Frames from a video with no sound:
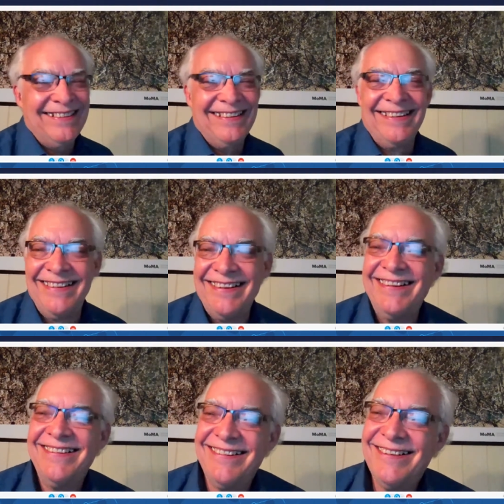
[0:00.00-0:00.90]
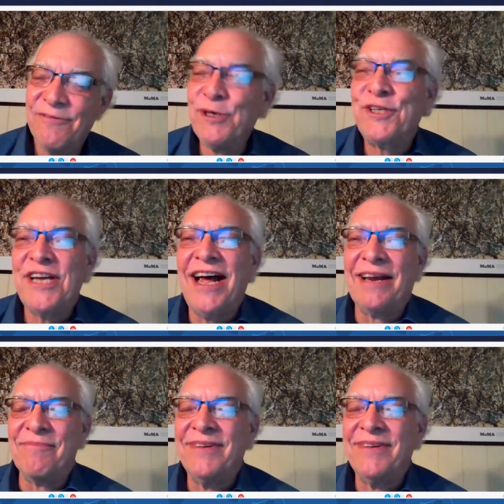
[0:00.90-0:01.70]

yeah, I'll see if I can bring Real it up here for you